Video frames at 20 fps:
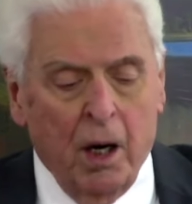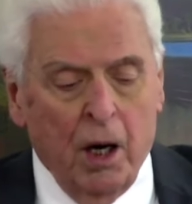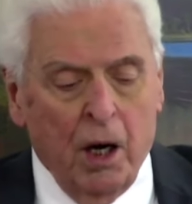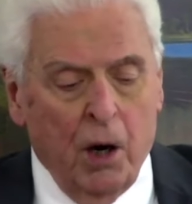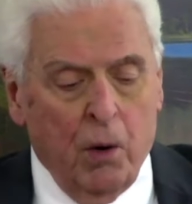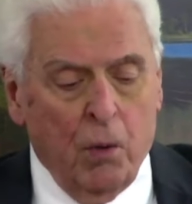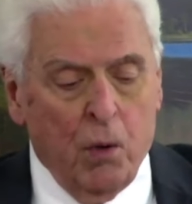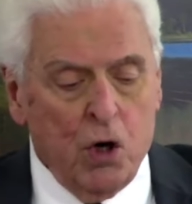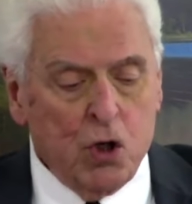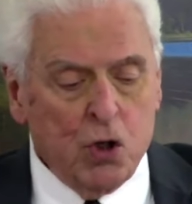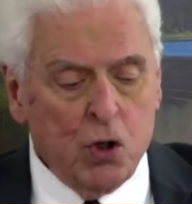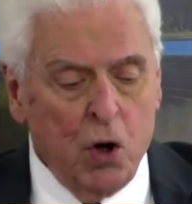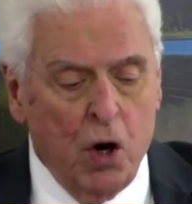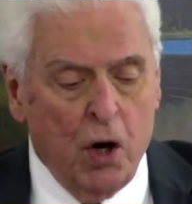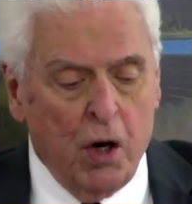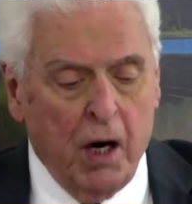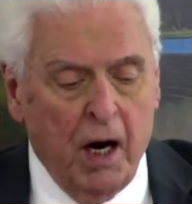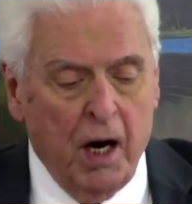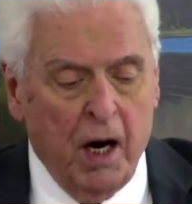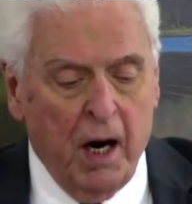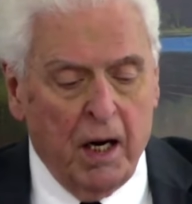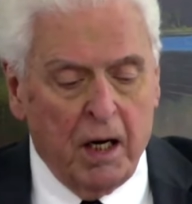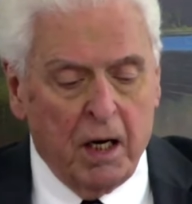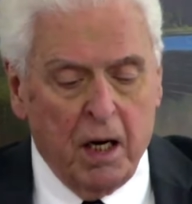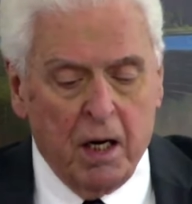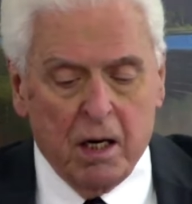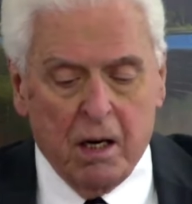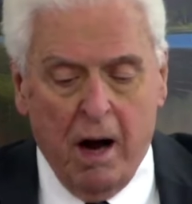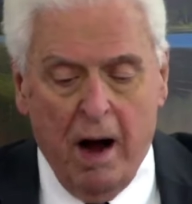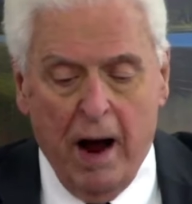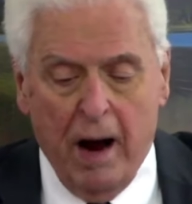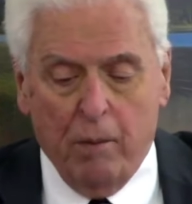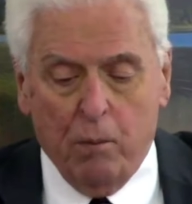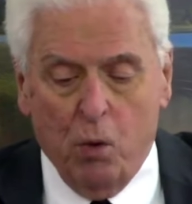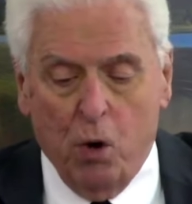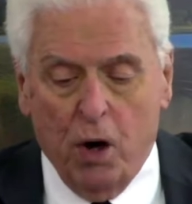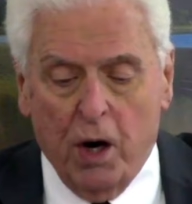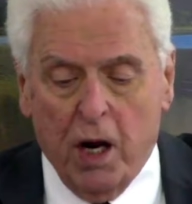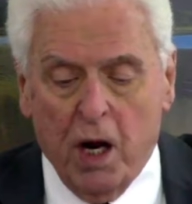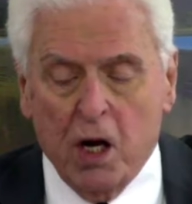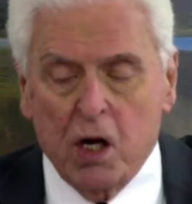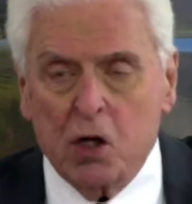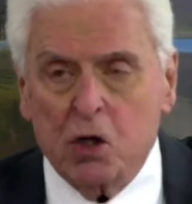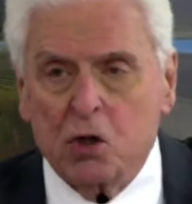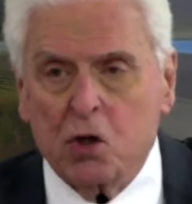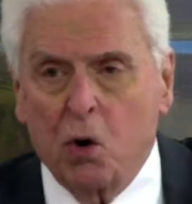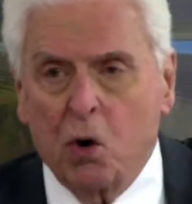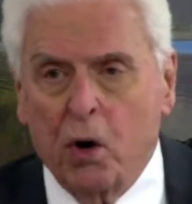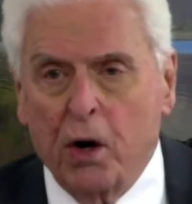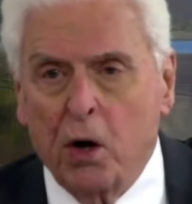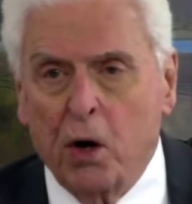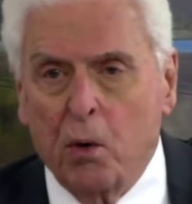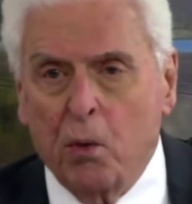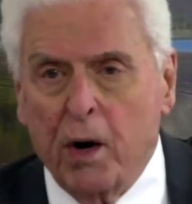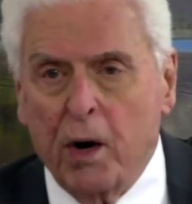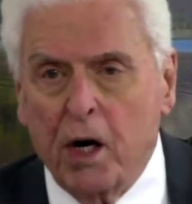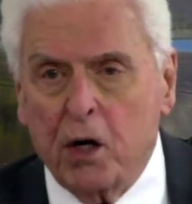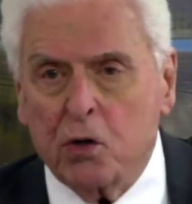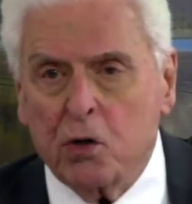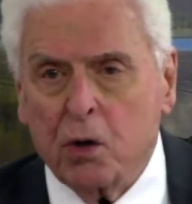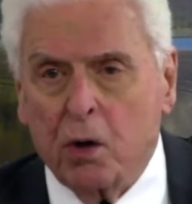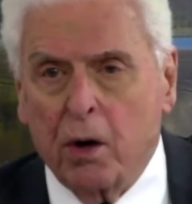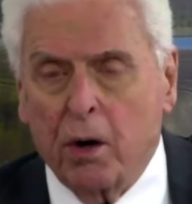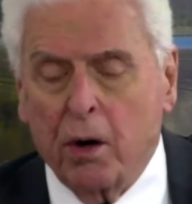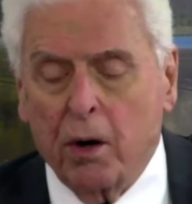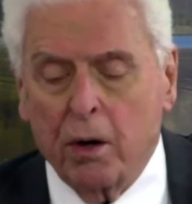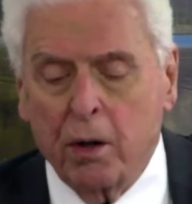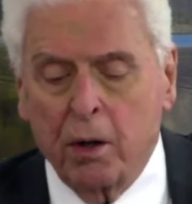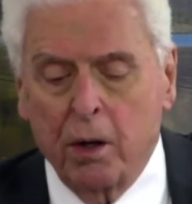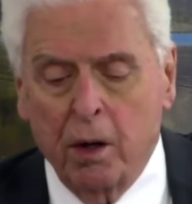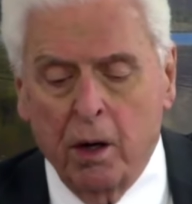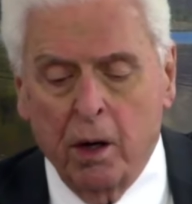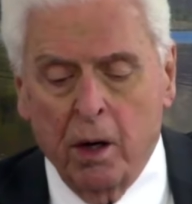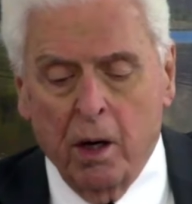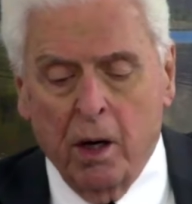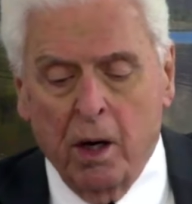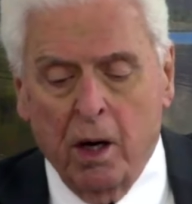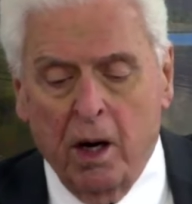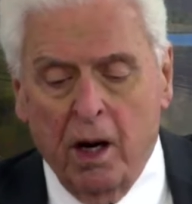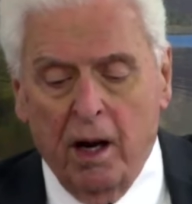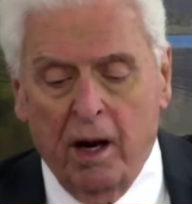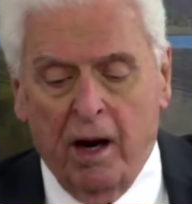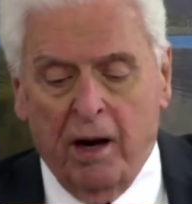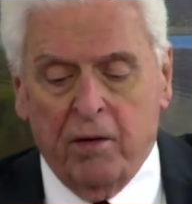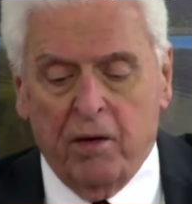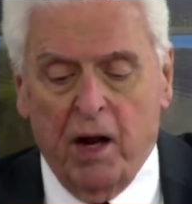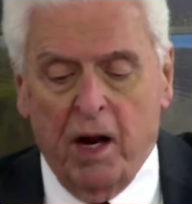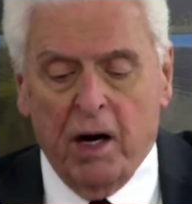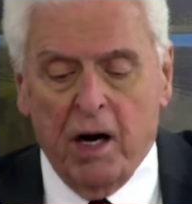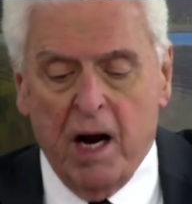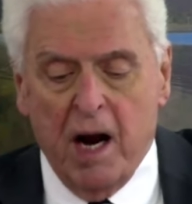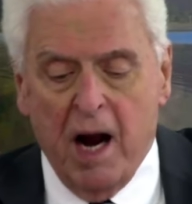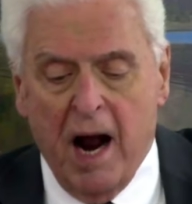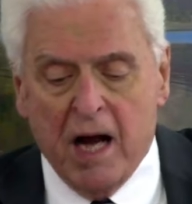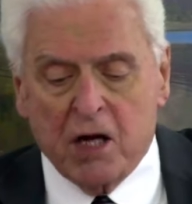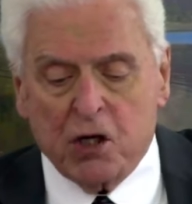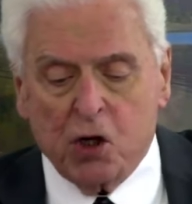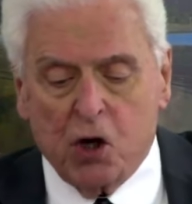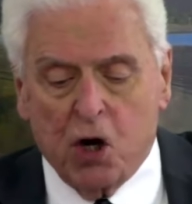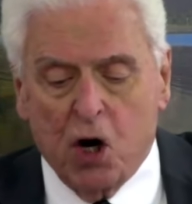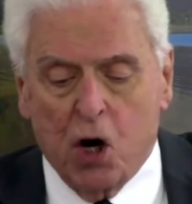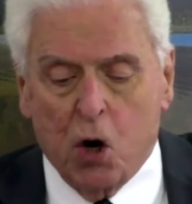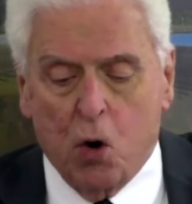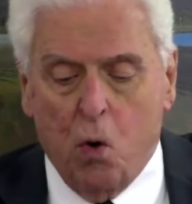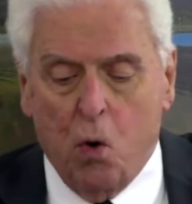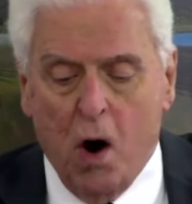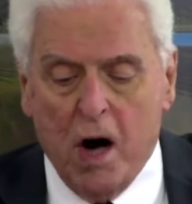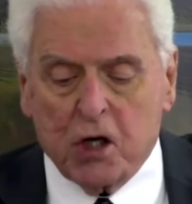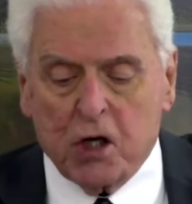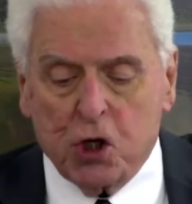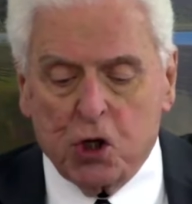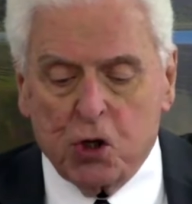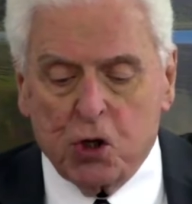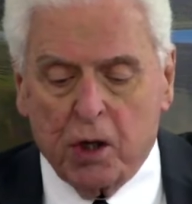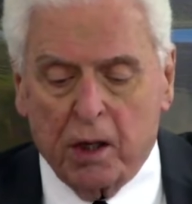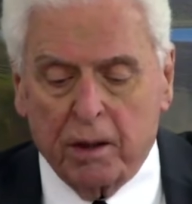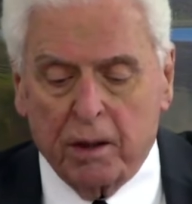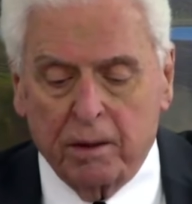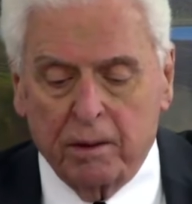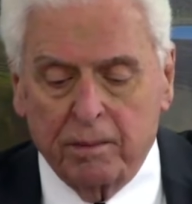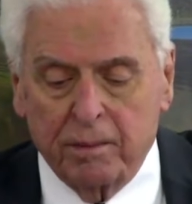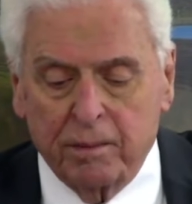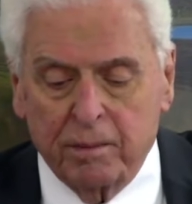He was looking at the time when he is going to return, and then he asked a question.